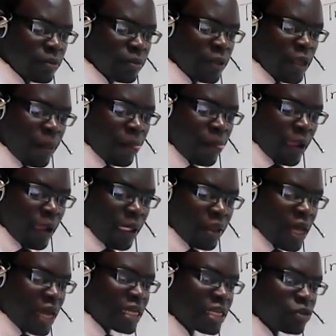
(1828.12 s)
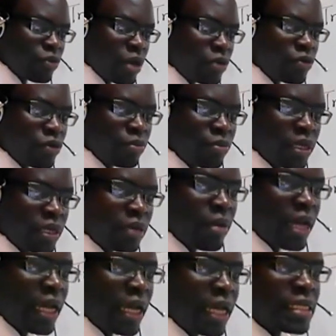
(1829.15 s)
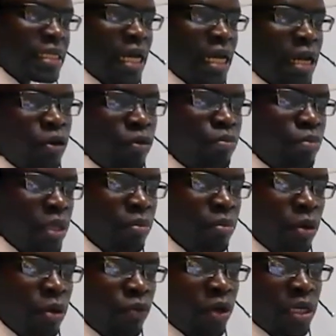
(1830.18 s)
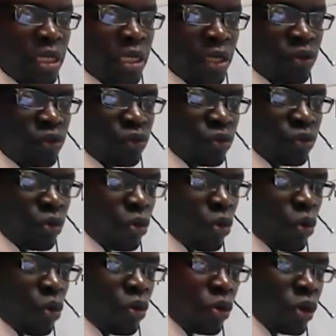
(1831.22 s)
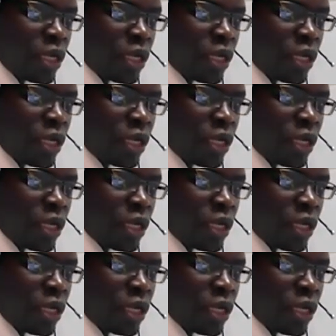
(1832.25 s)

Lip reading: Yeah, that is what we mean by external beam radiation or